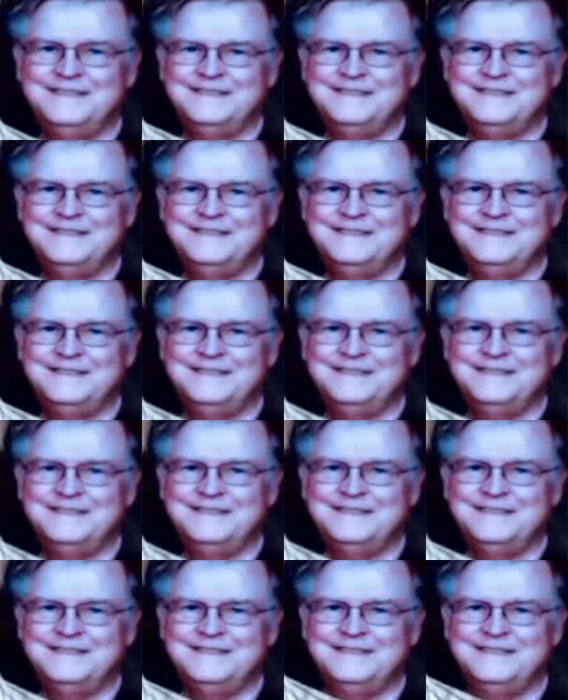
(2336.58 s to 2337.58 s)

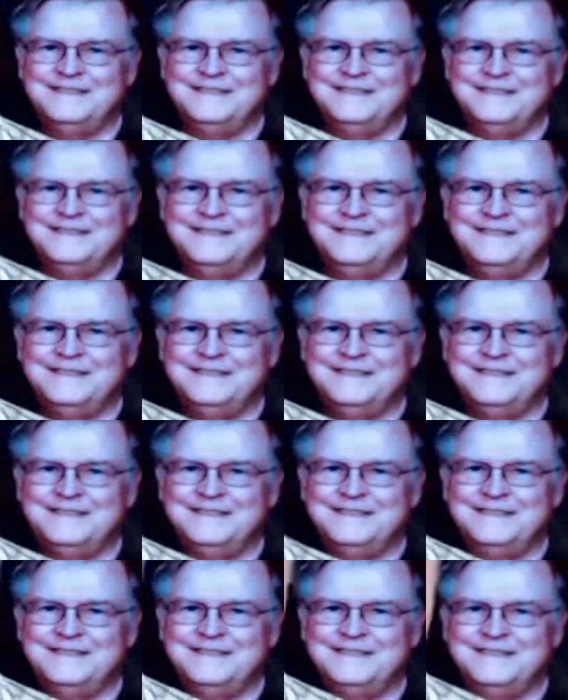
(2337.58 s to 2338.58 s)

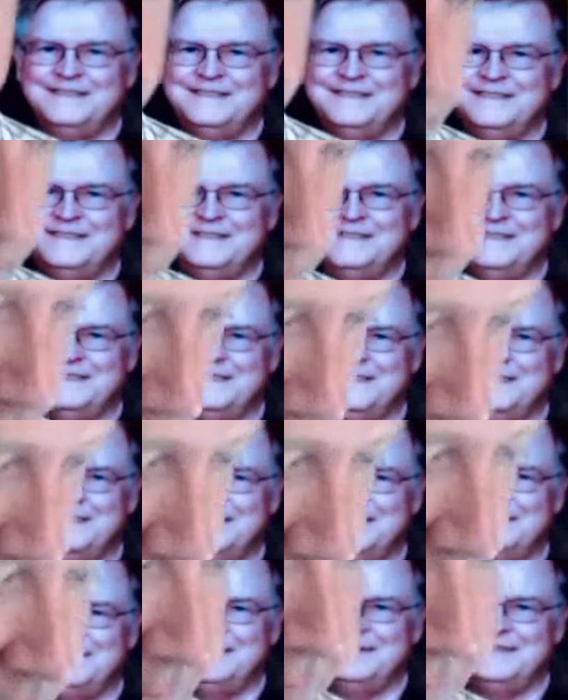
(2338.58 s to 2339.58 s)

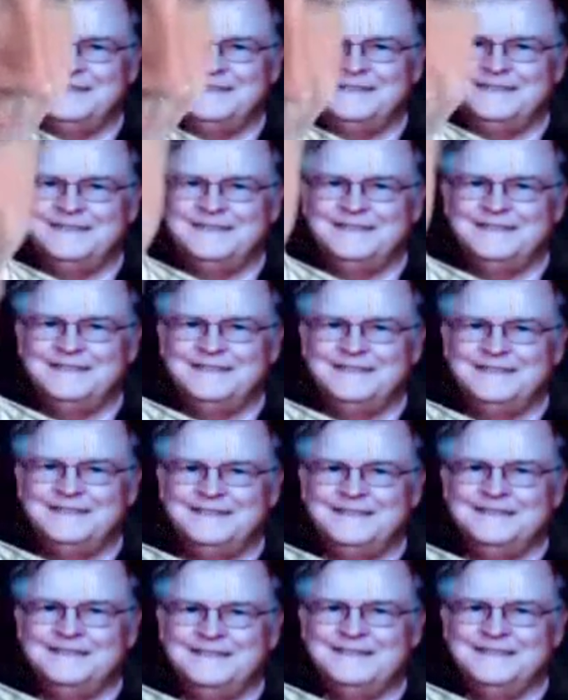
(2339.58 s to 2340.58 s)

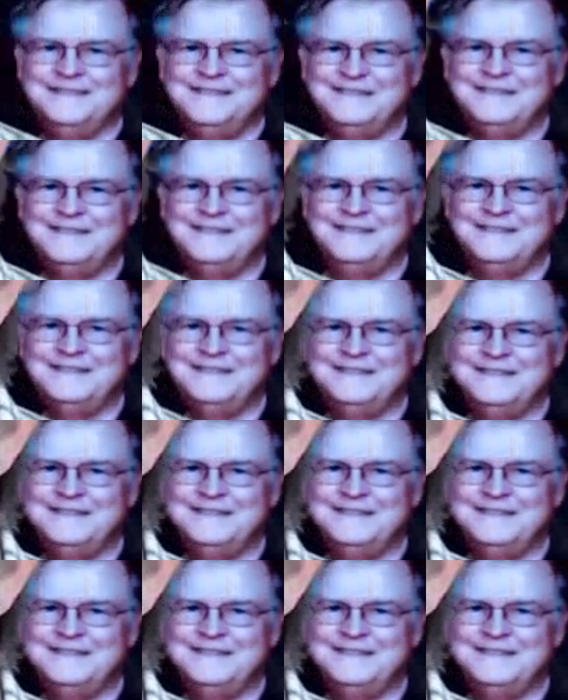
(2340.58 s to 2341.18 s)
(not speaking)